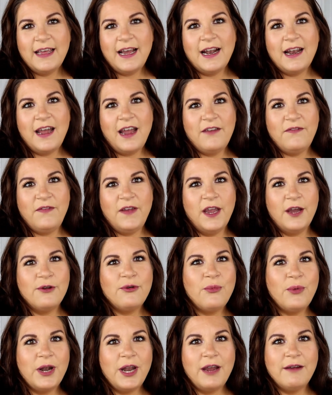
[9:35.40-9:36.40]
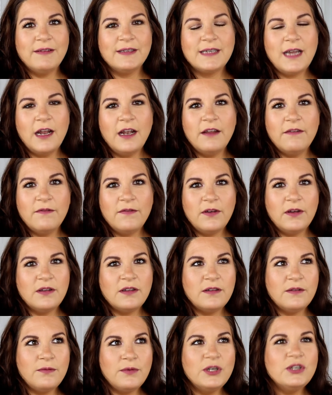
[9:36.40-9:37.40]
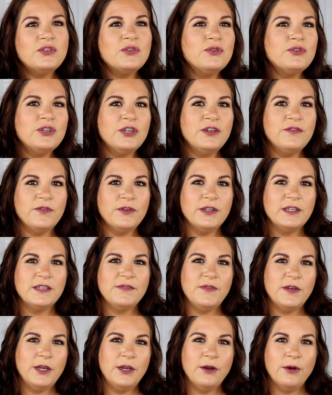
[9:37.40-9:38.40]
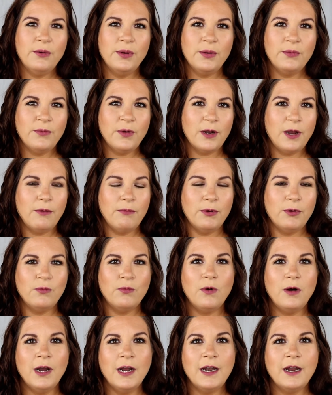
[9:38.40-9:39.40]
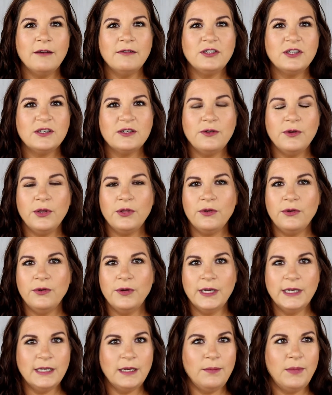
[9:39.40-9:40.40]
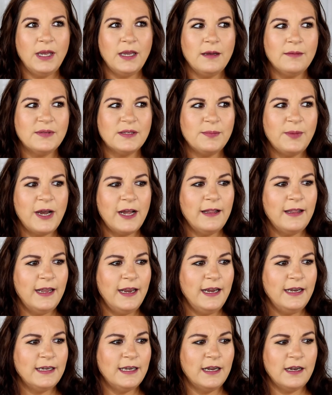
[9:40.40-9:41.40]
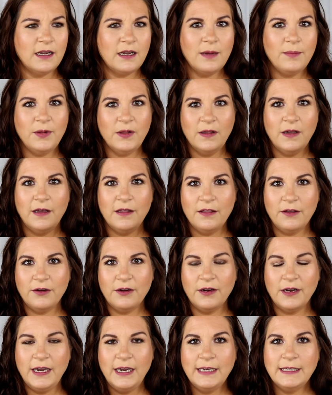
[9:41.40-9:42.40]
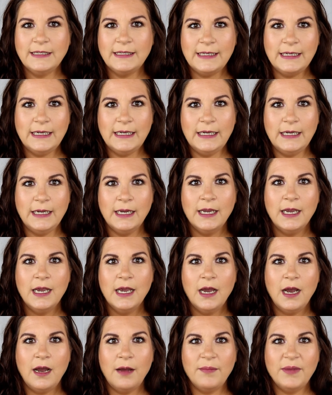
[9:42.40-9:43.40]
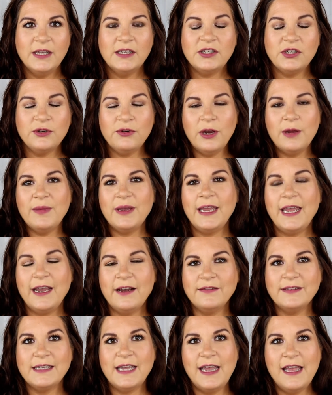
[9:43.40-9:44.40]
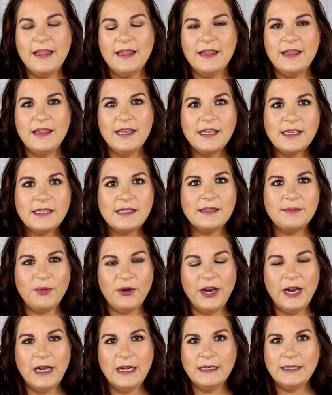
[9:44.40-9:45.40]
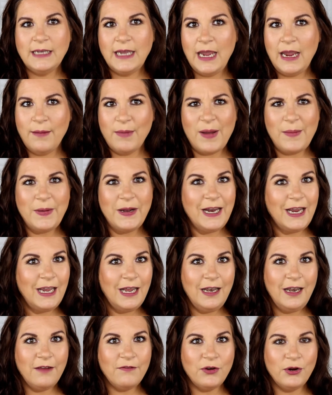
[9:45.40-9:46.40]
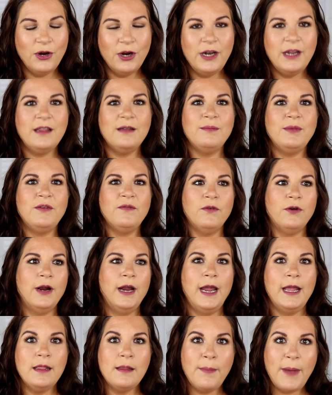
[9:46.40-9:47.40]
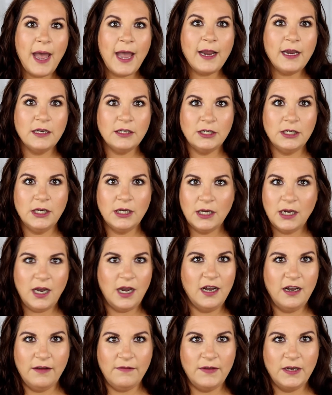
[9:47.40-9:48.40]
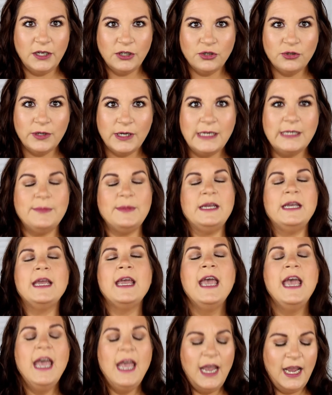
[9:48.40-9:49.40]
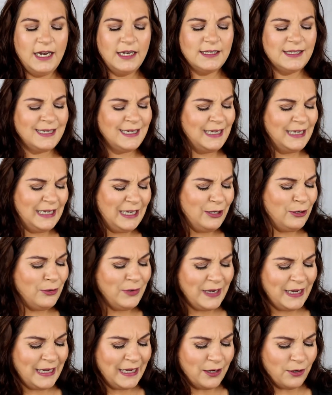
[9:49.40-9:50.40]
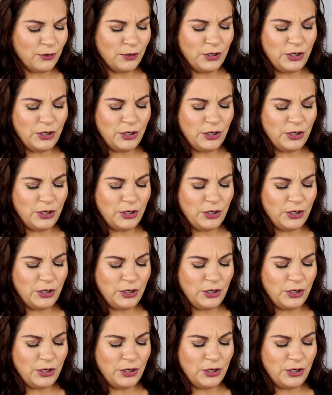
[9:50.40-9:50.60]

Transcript: that I found when I was kind of researching for this video and what I would want. I was just going through Indie Makeup Spotlight and a couple of other indie Instagram accounts, and this brand came up, and I had never heard of them before, and the packaging kind of intrigued me. And it's Unique